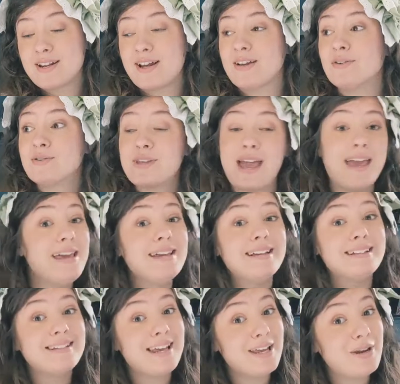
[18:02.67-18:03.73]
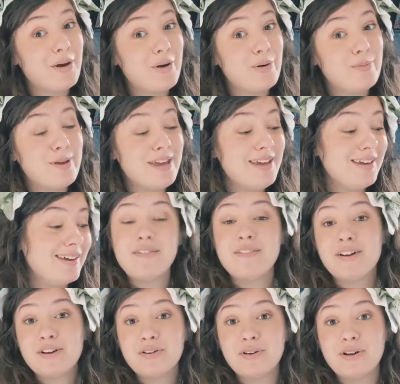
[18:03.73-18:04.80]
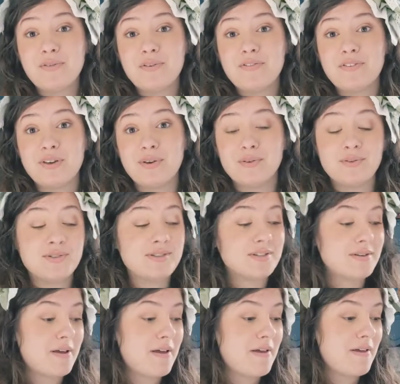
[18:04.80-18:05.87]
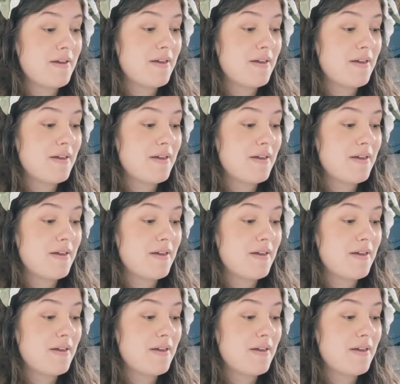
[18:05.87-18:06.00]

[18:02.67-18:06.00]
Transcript: styles and an OP, and they've got great reviews.